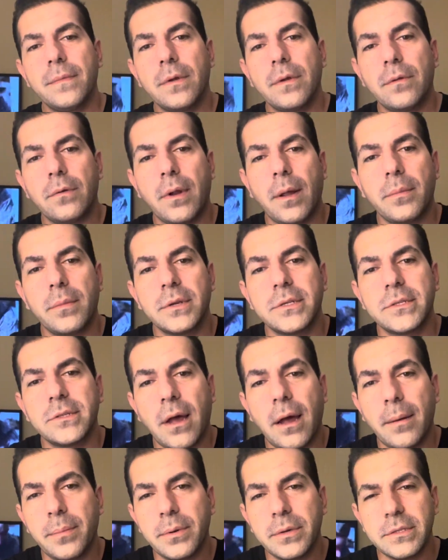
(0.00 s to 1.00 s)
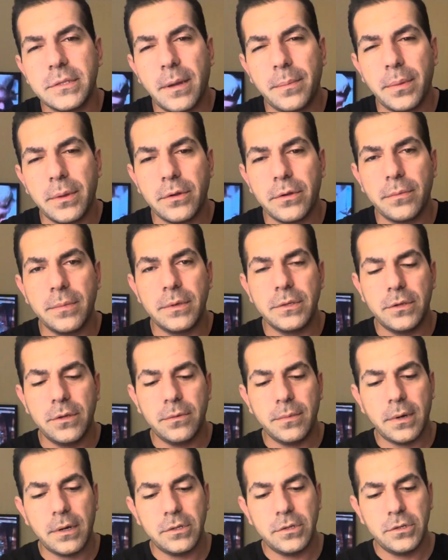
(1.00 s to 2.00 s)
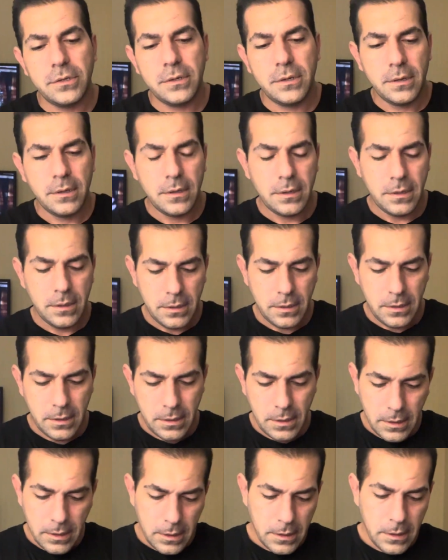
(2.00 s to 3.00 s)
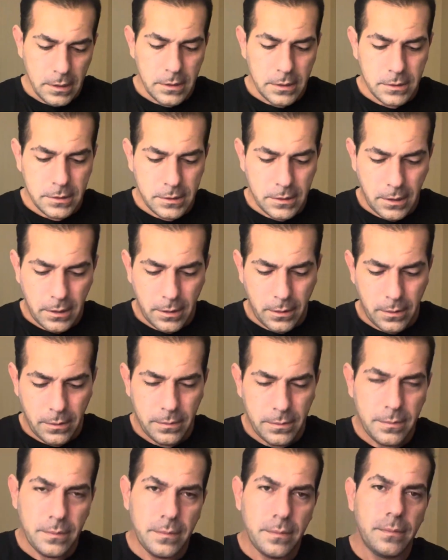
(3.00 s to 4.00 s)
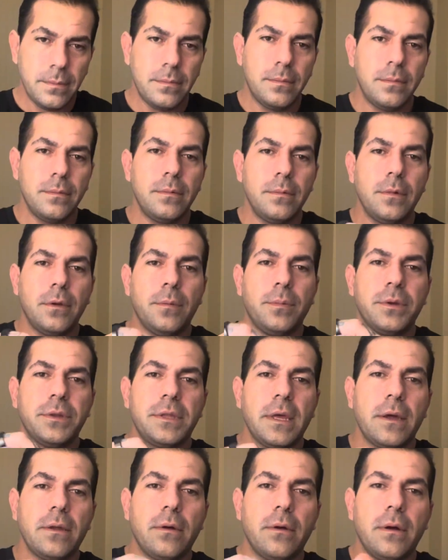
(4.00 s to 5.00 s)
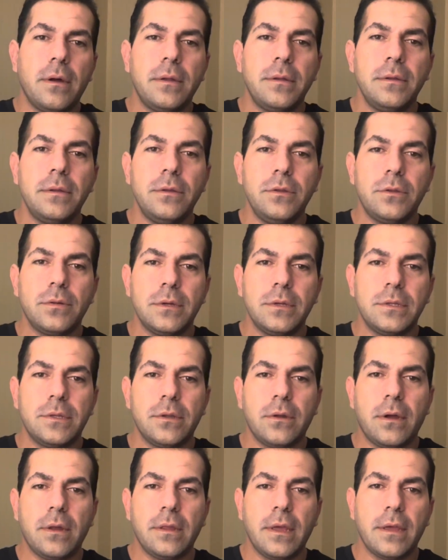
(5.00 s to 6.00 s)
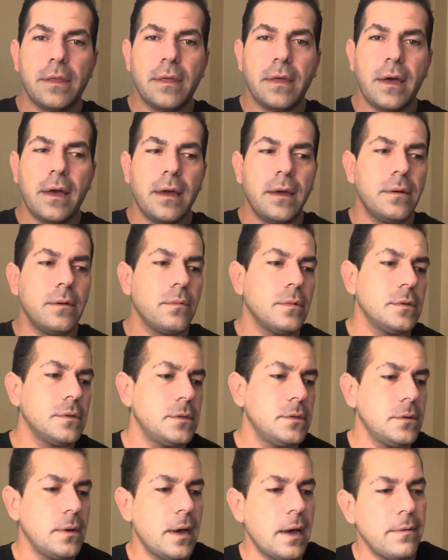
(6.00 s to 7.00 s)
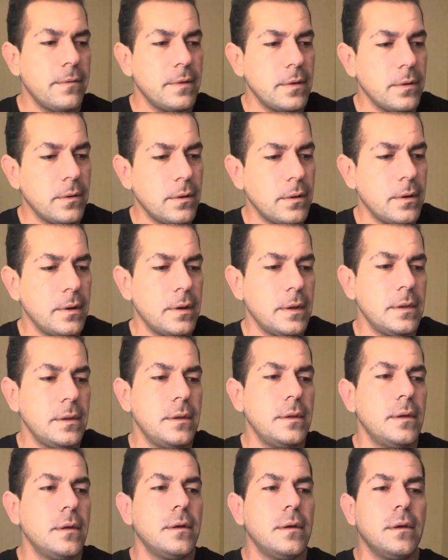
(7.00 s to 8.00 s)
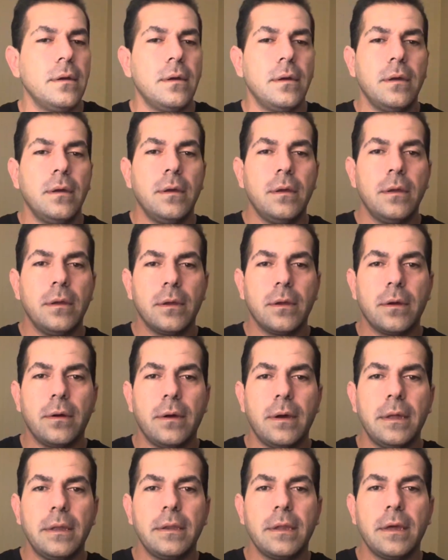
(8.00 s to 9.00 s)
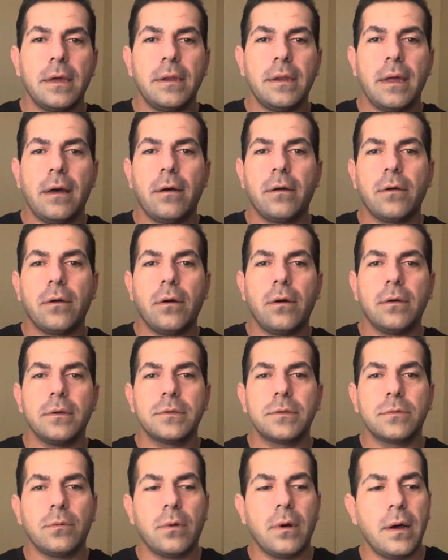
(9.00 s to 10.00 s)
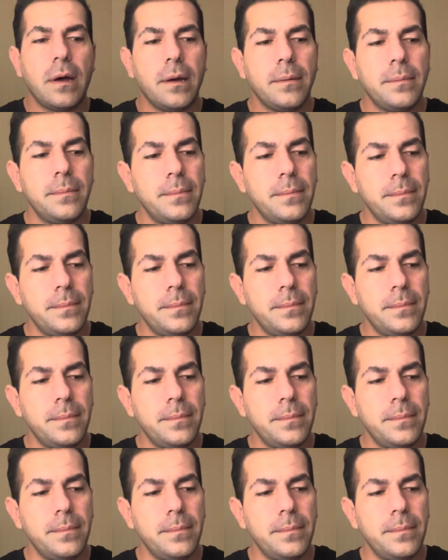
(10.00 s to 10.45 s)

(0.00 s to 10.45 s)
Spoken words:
rubber stoppers up a little bit too much. So you put that on, you twist it on like that. Once you have it on, go ahead and get an alcohol swab,